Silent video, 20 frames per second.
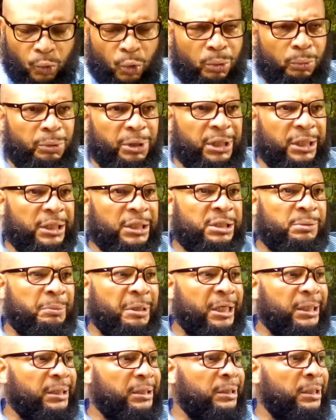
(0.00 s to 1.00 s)
And we'll
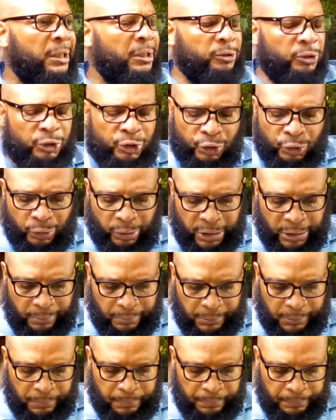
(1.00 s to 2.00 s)
explain it now. The
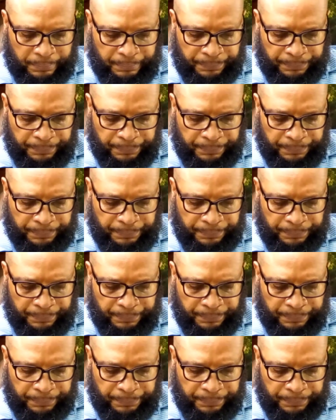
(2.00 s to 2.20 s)
script